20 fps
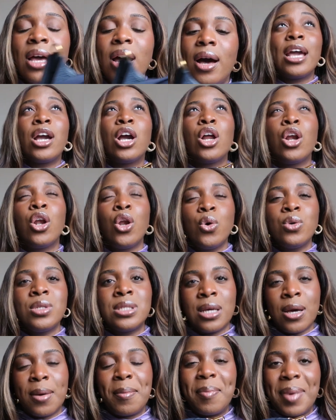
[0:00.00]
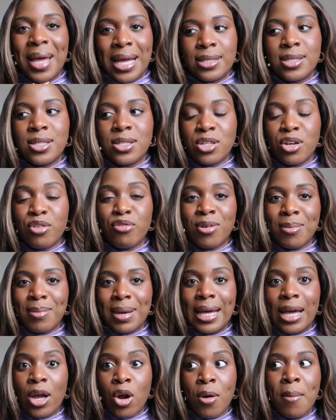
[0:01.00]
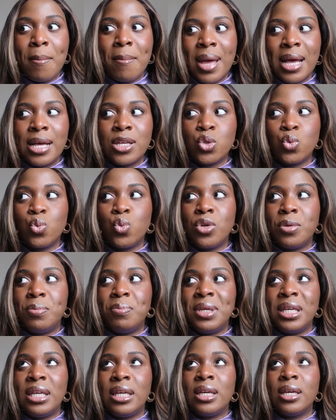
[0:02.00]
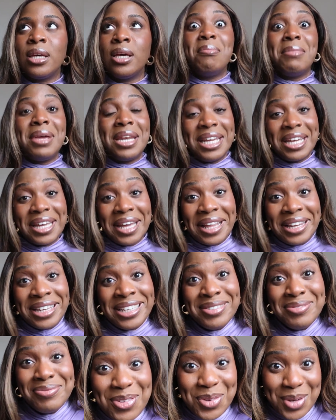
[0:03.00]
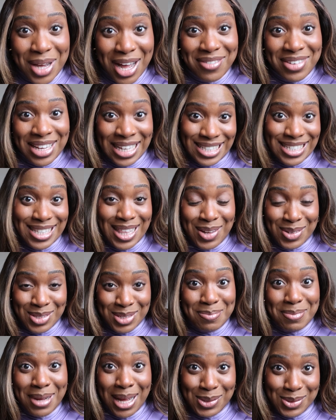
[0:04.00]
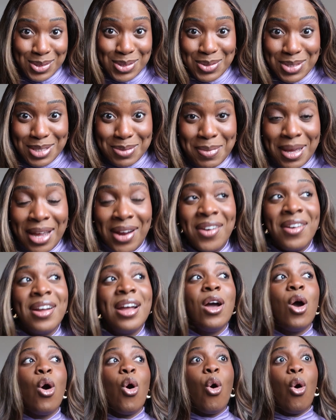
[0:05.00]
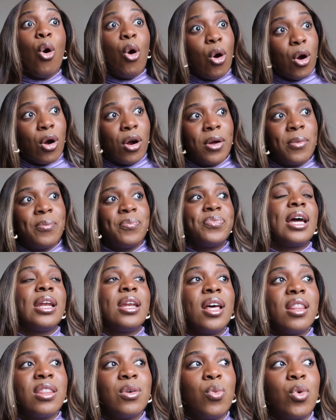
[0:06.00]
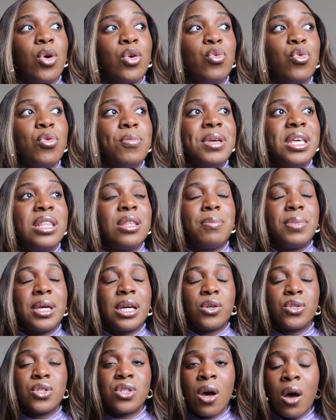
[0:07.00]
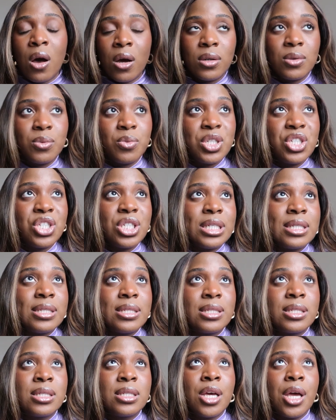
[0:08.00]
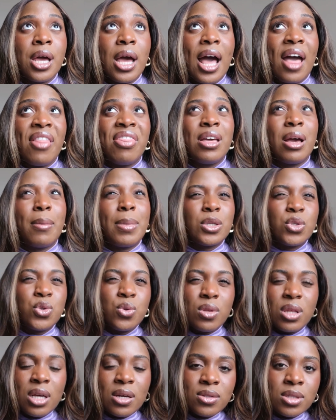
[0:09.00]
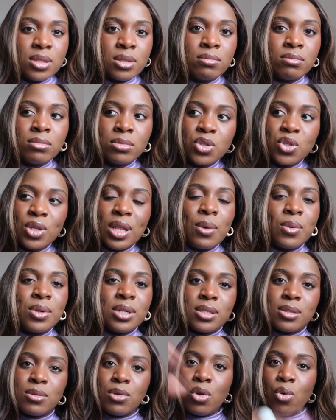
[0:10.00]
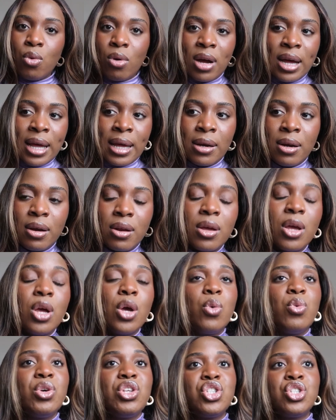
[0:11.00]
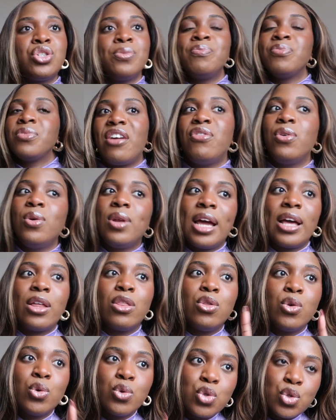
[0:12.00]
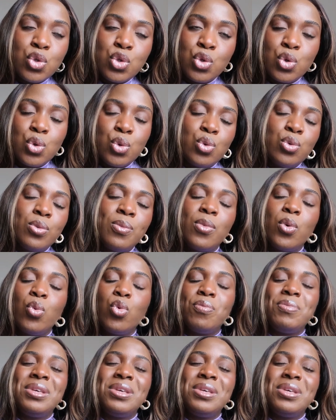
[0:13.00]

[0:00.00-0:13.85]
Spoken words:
A close competitor from like Hermes would be the Mini Kelly if you have £8,000 to spare, or another one will be the Picotin, which is I think about 2,000. So that one is lower end, which I feel like those two will